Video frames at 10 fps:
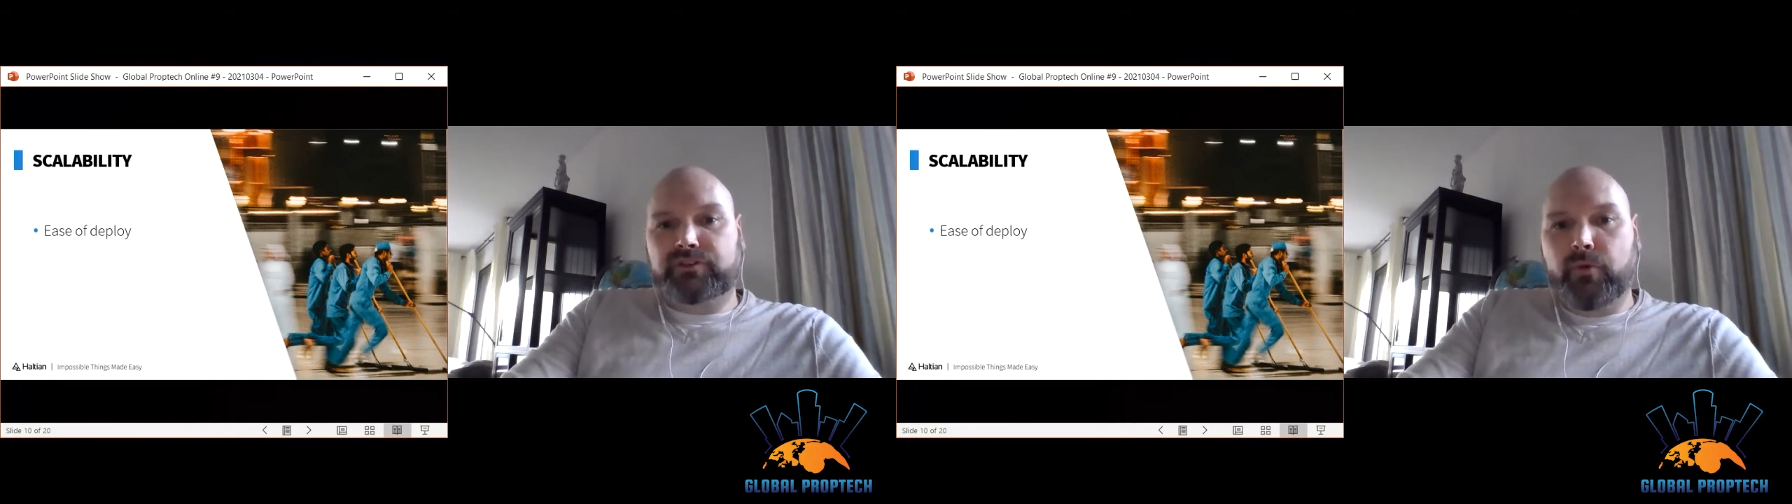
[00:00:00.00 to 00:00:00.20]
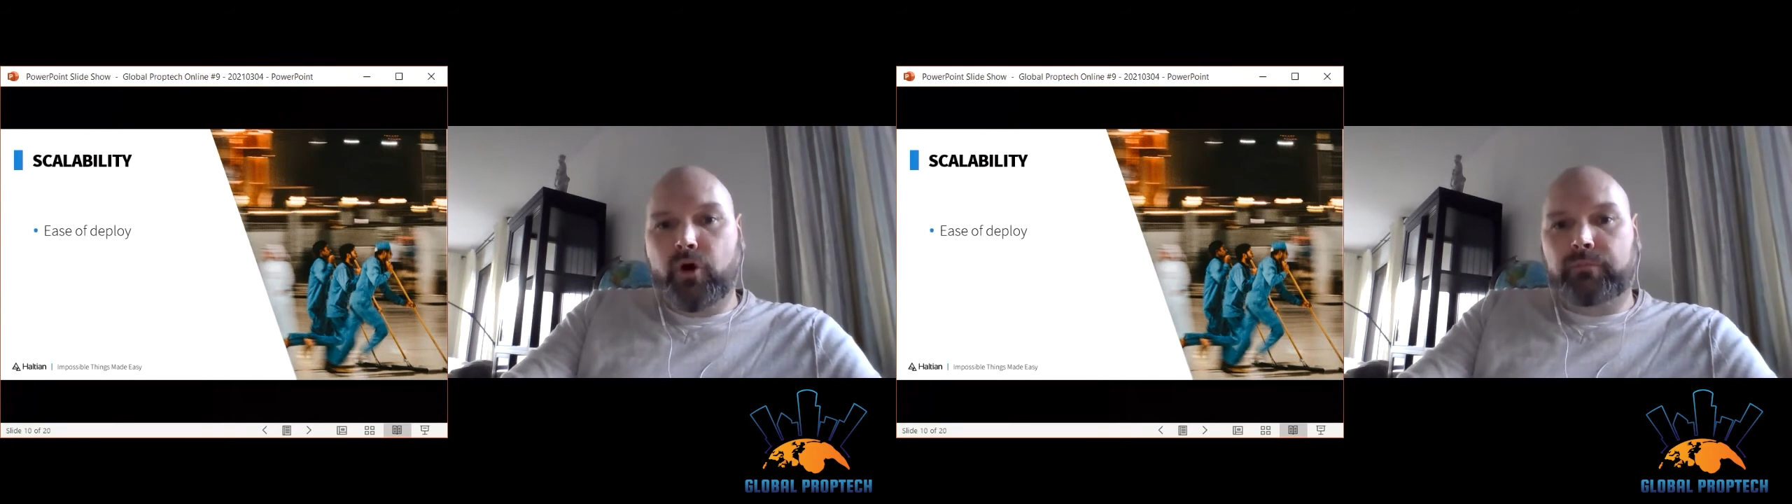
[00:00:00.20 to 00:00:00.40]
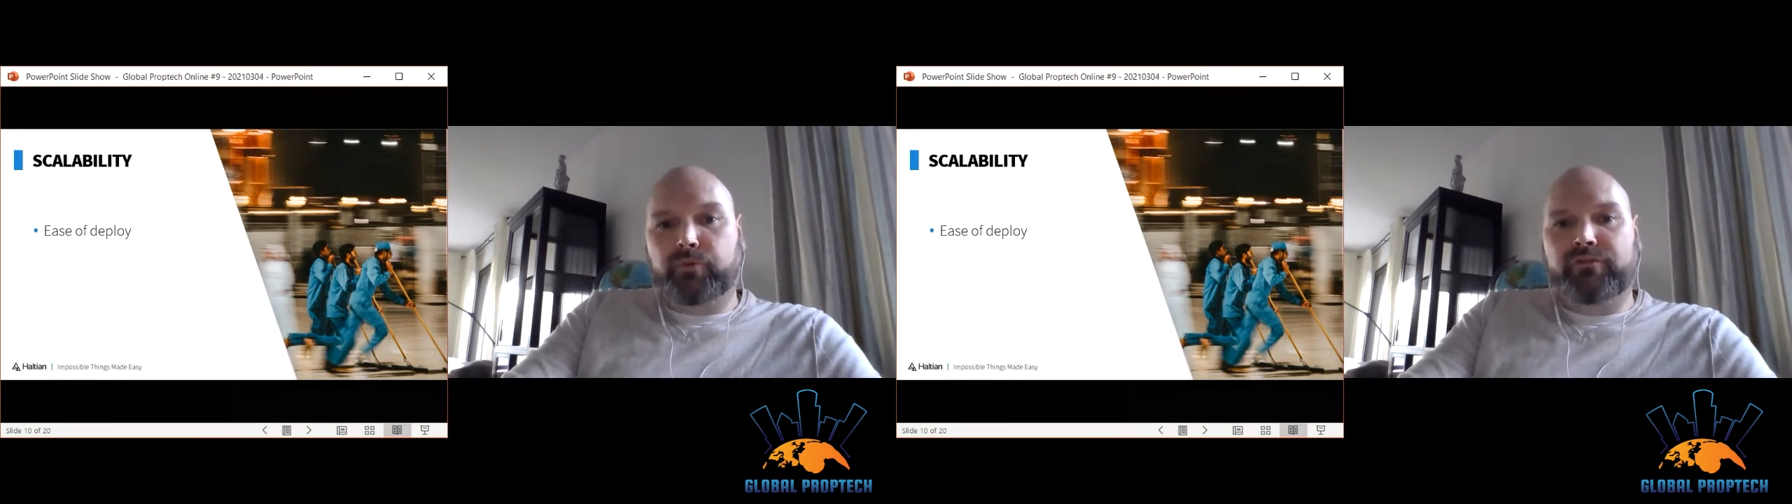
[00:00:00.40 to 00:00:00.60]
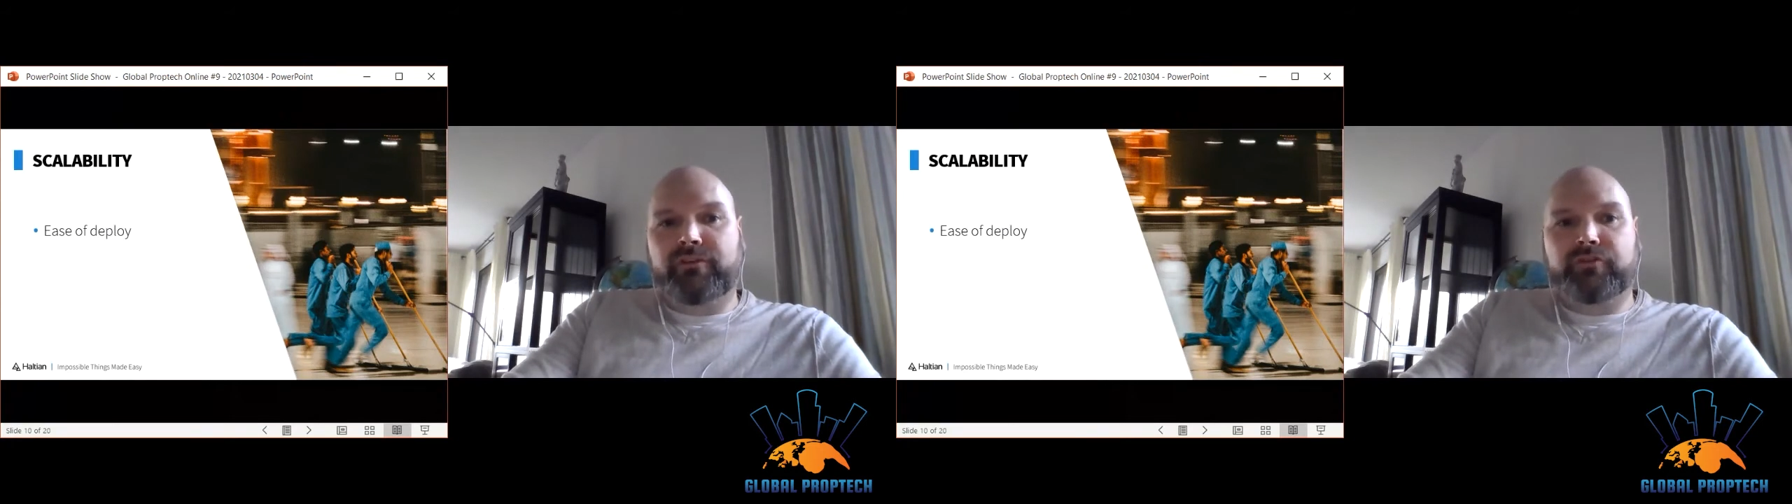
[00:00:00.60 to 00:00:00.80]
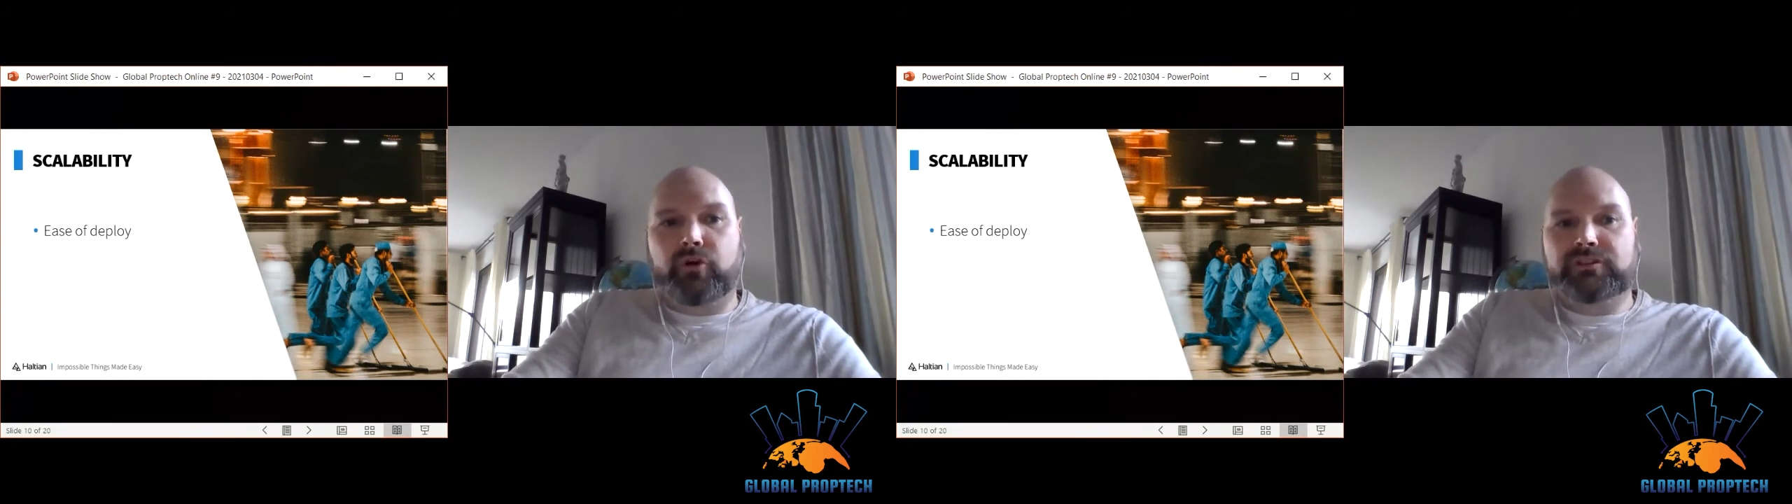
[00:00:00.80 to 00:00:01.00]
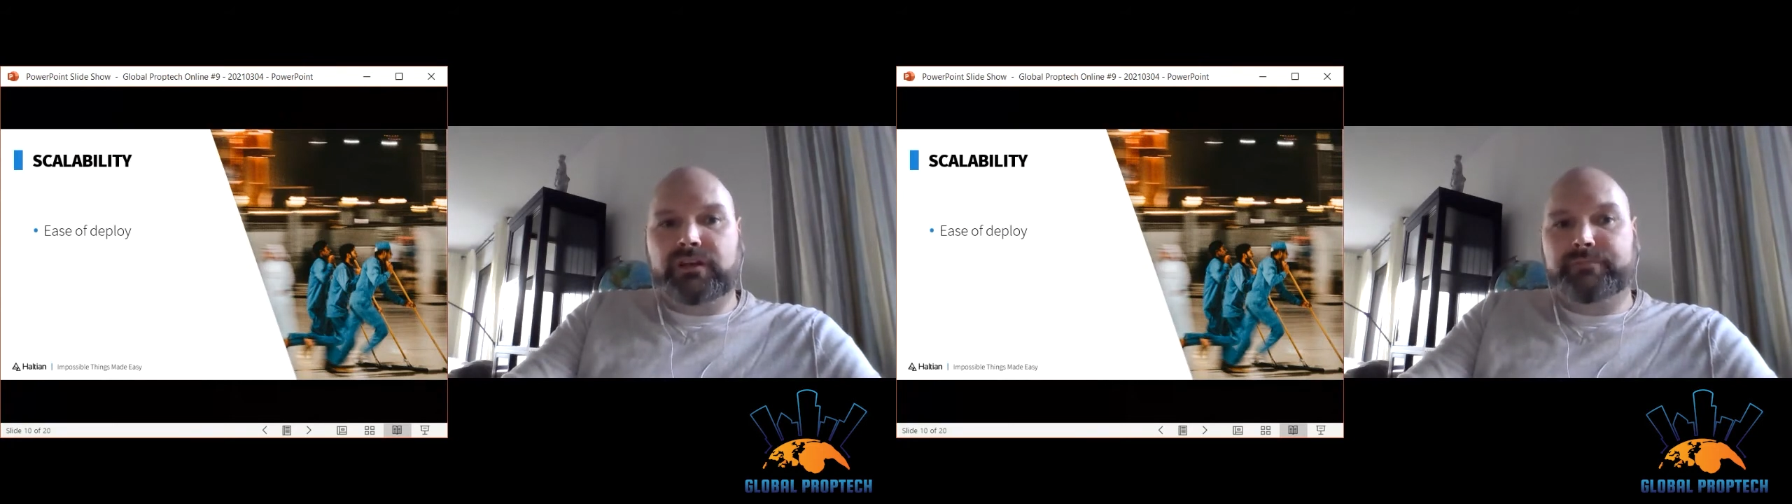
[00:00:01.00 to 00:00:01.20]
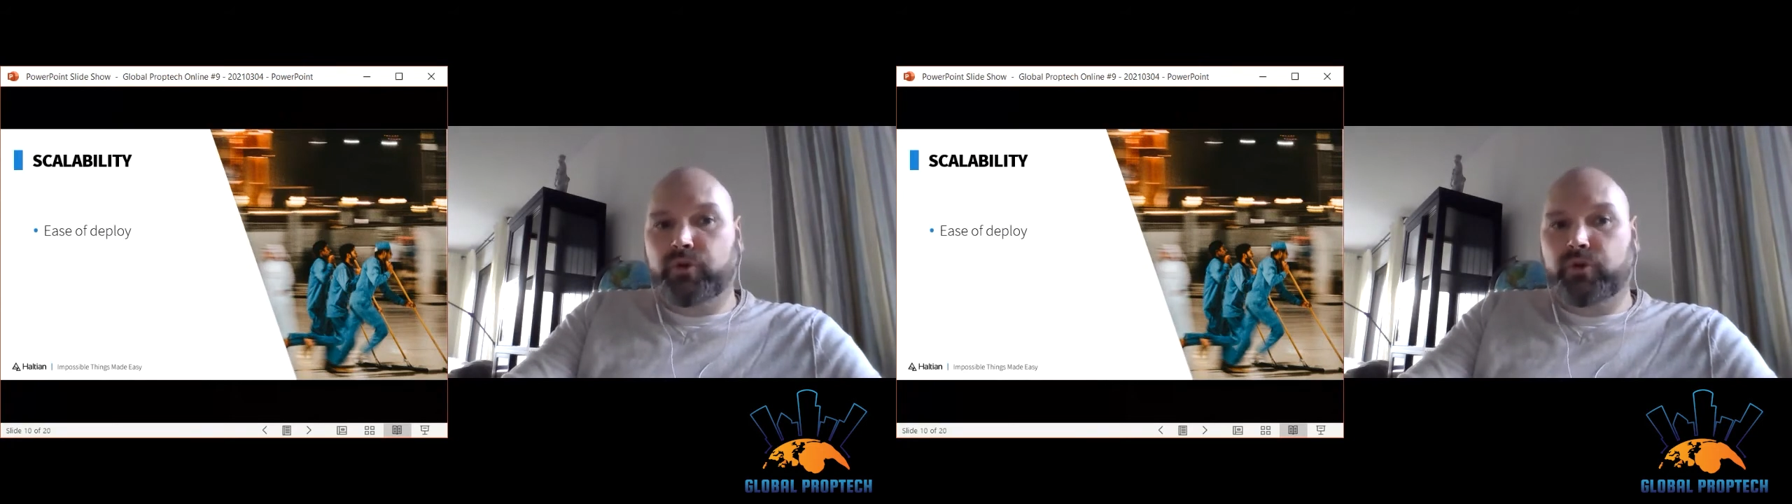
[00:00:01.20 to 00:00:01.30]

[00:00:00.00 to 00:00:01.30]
small proof of concept